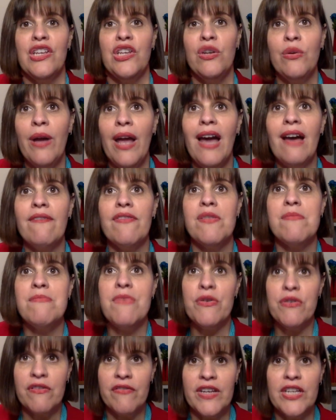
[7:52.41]
you have the
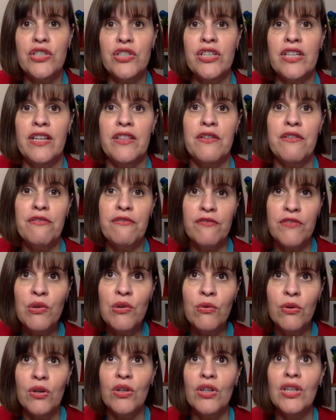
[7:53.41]
motivation and the
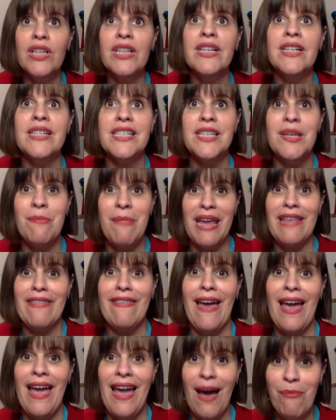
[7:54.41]
fuel to make
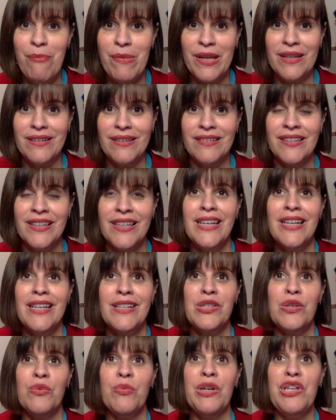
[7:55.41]
that happen.
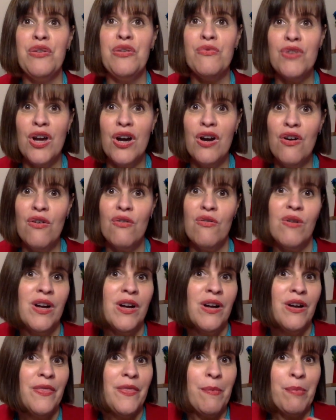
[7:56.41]
So when you
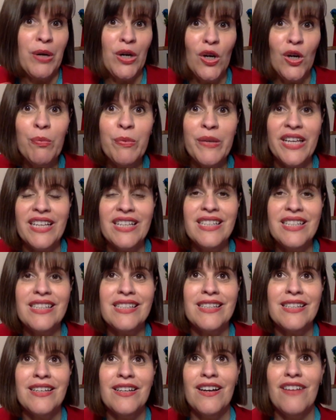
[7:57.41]
know the
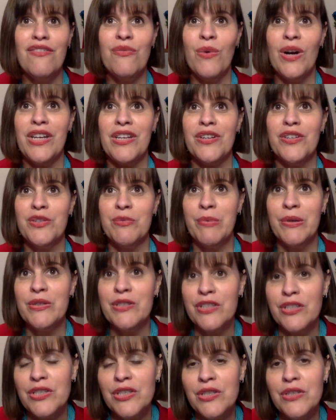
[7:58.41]
purpose of what you're
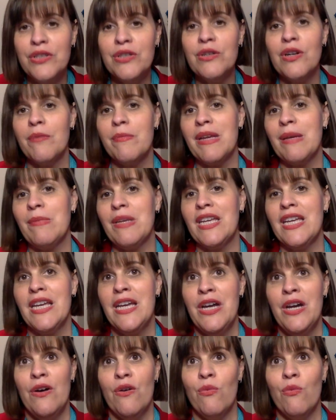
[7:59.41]
supposed to do, or maybe